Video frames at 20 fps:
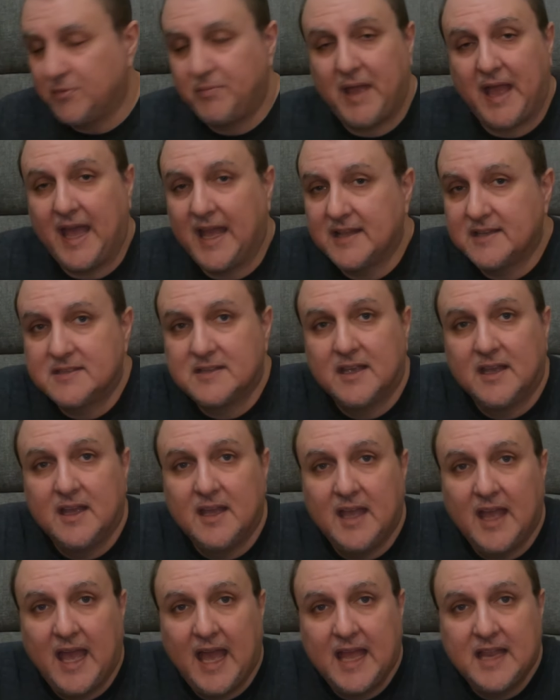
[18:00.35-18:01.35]
pads
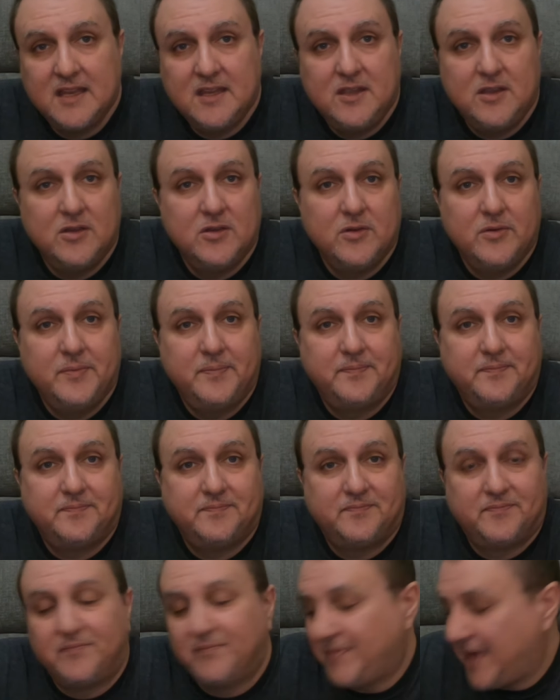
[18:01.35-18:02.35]
and you
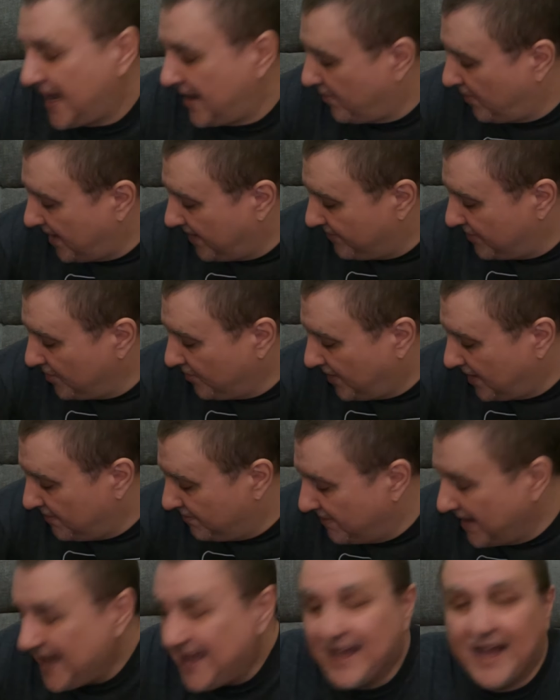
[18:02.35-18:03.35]
make whatever you want to
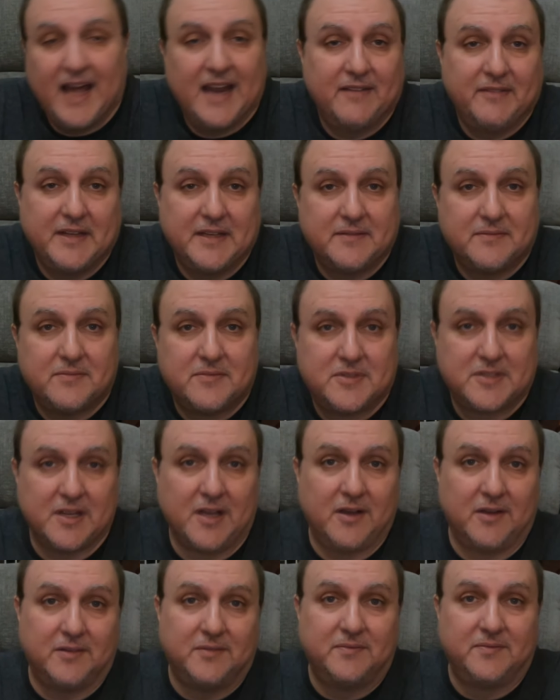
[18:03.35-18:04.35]
make out of it.
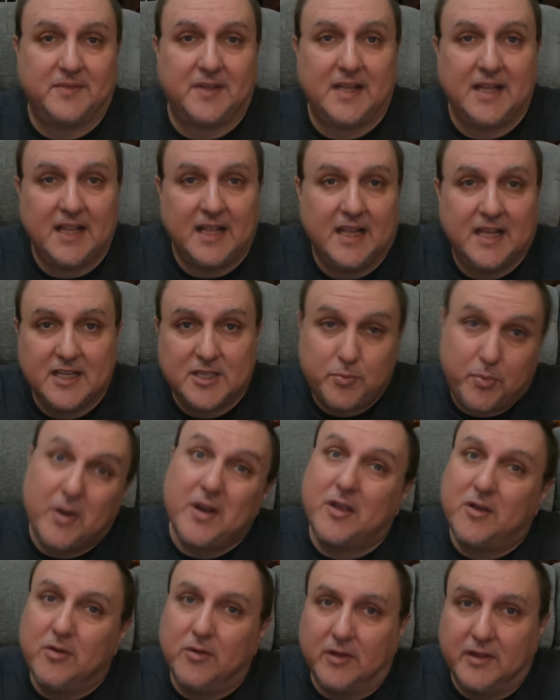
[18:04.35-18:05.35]
So it's pretty
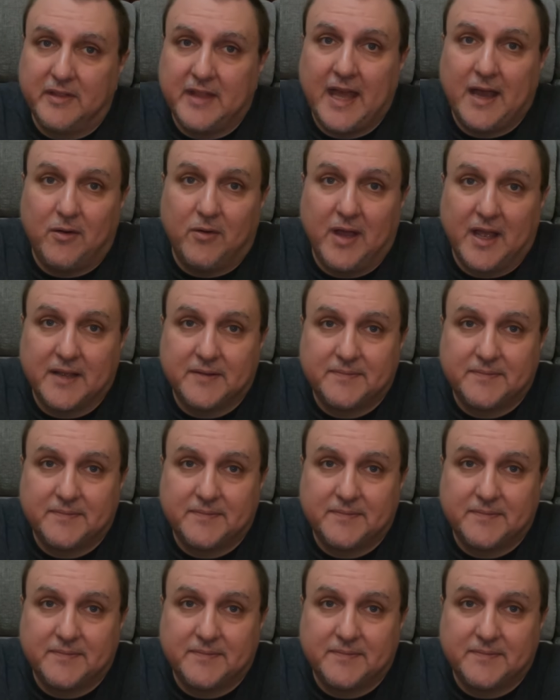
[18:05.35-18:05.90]
cool in that way.